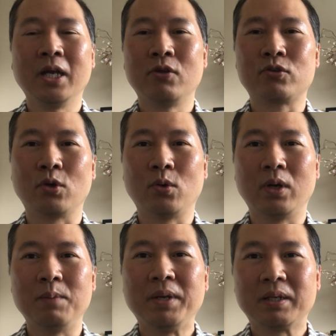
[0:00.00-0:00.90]
So
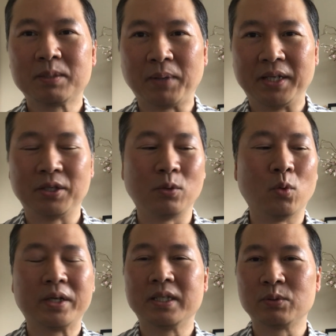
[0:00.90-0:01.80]
let me explain to you
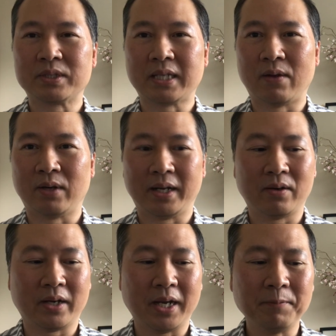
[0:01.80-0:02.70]
what this would sound like,
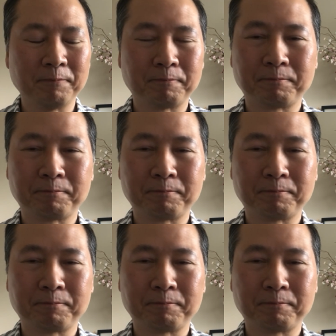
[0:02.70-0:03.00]
okay?